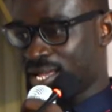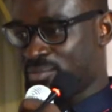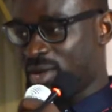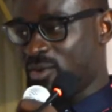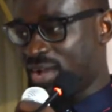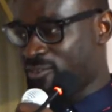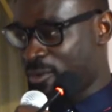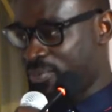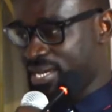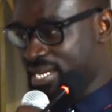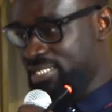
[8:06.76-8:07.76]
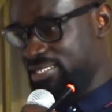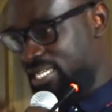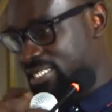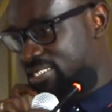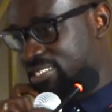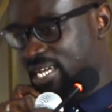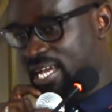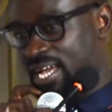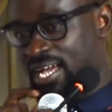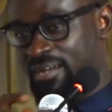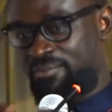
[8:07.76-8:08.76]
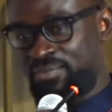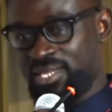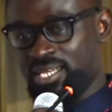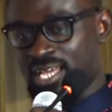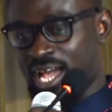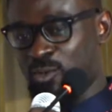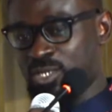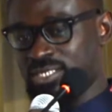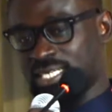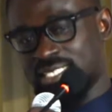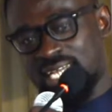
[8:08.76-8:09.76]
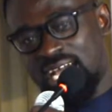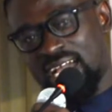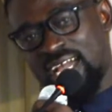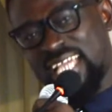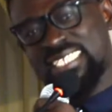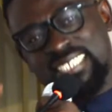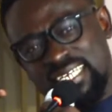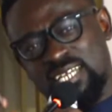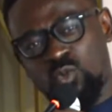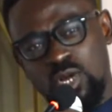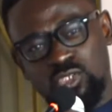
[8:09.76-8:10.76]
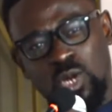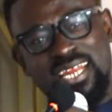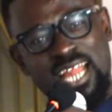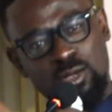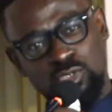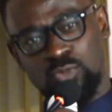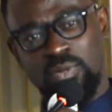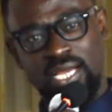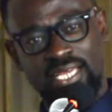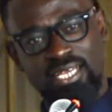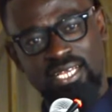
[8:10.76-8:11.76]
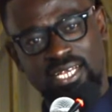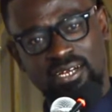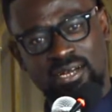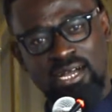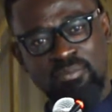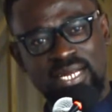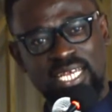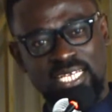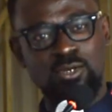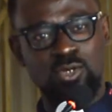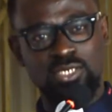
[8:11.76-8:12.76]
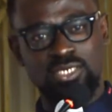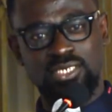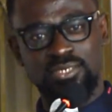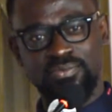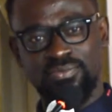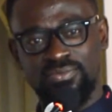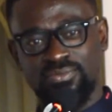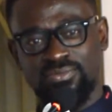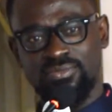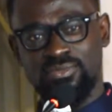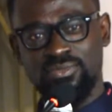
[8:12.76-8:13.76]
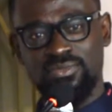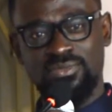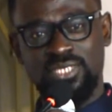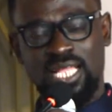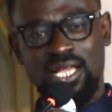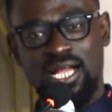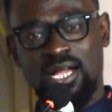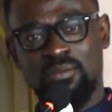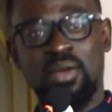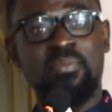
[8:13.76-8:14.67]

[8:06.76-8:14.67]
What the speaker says: my wife got pregnant and I needed a way to announce to my mother-in-laws. My